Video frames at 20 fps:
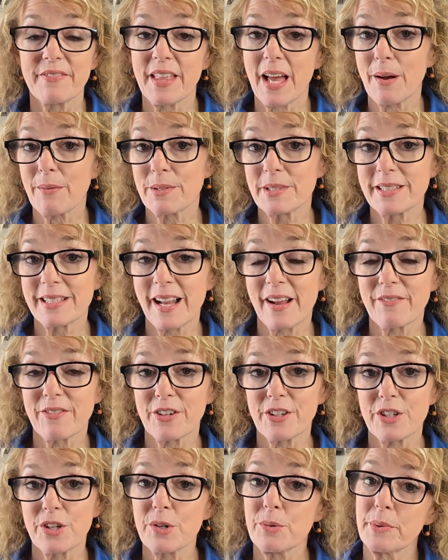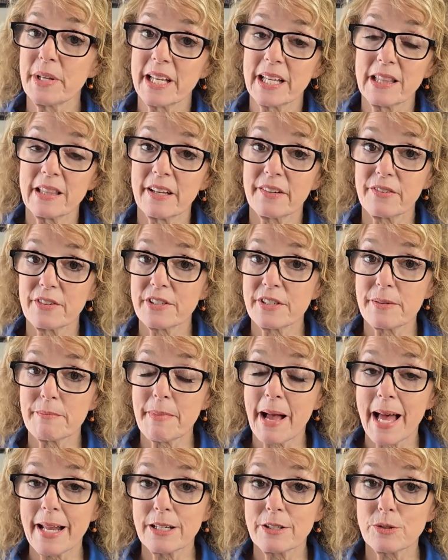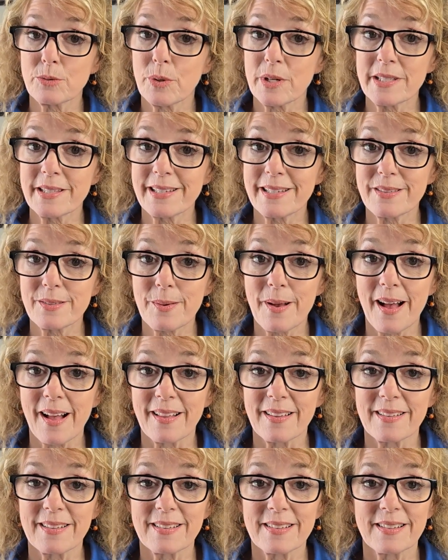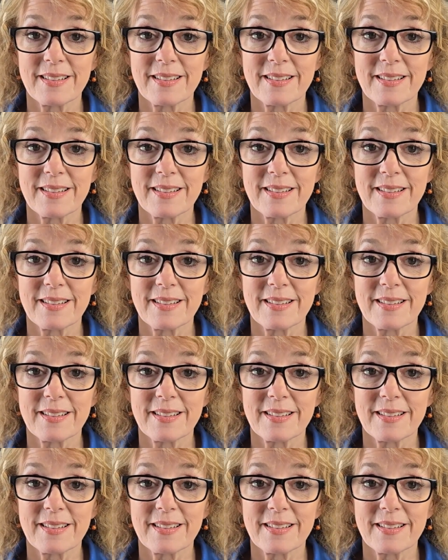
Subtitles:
if that one's not for you, we can look for some modern ones as well.